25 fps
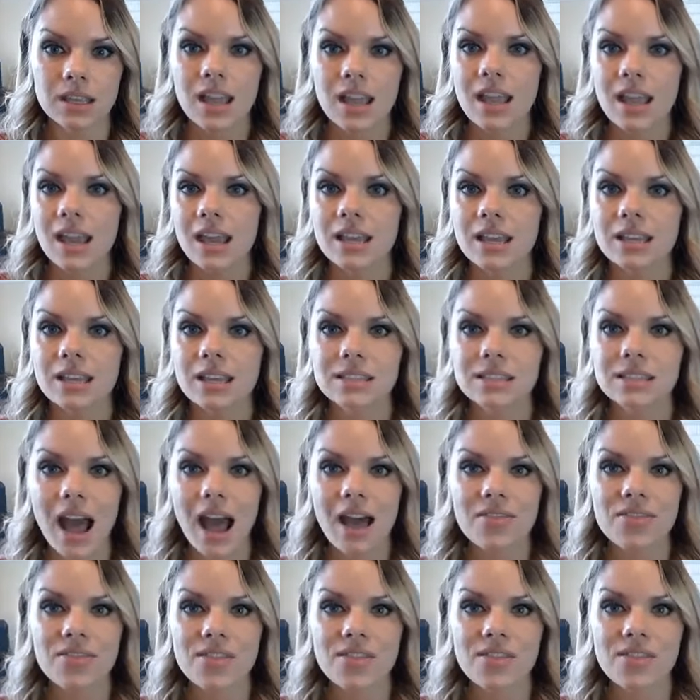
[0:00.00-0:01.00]
is
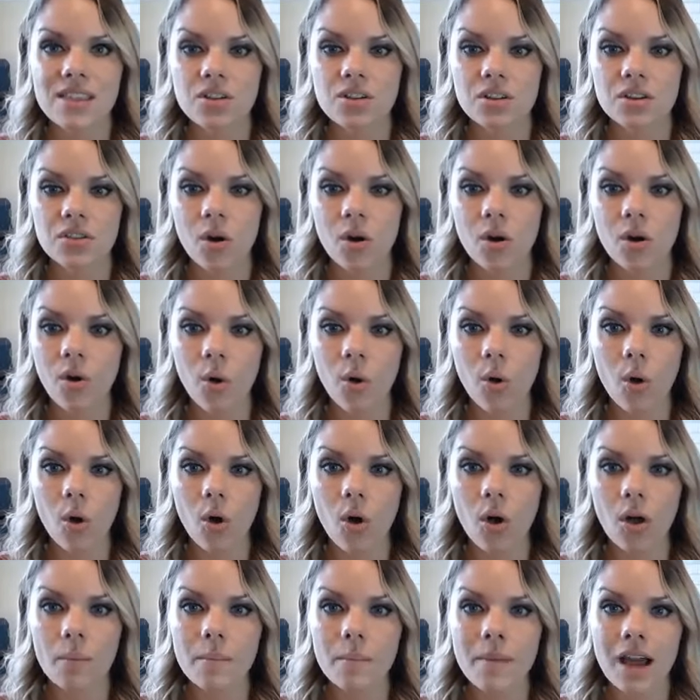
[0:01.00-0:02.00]
that either the
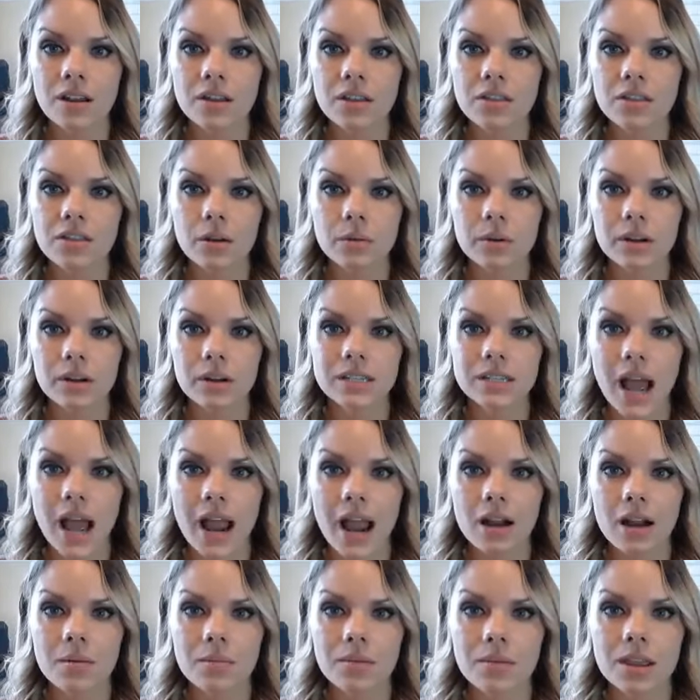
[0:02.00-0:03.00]
whole amount of their
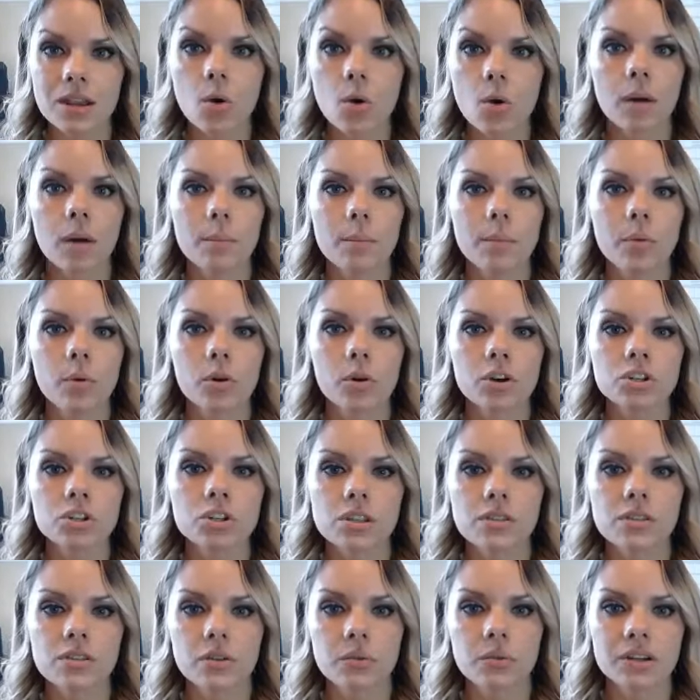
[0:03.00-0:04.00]
retirement or a portion
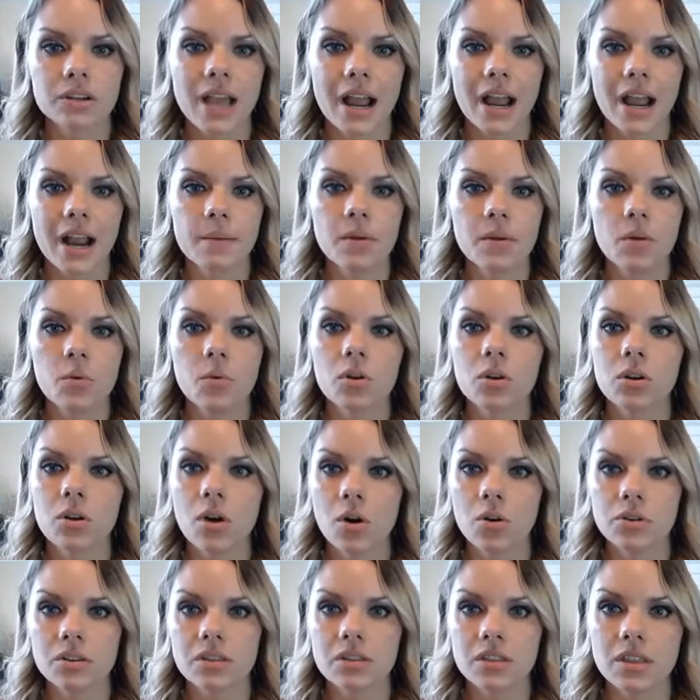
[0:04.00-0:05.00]
of their retirement will
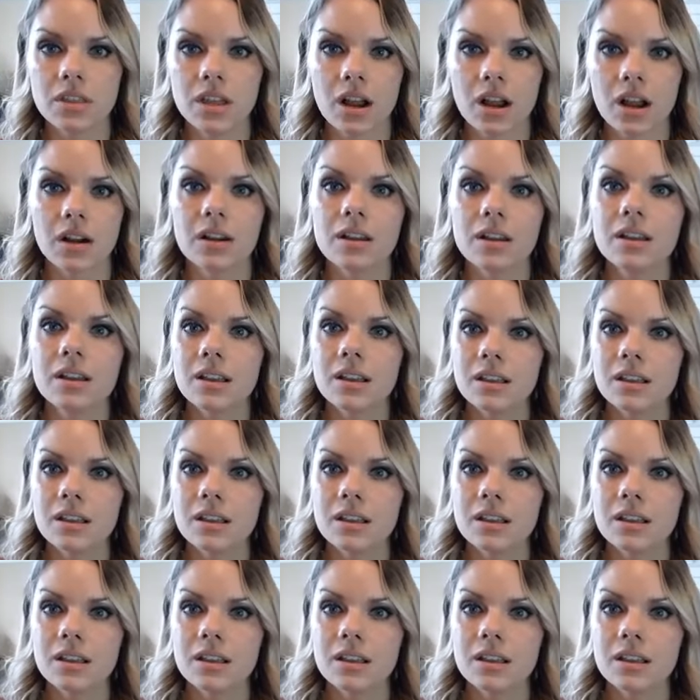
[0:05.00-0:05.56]
go to their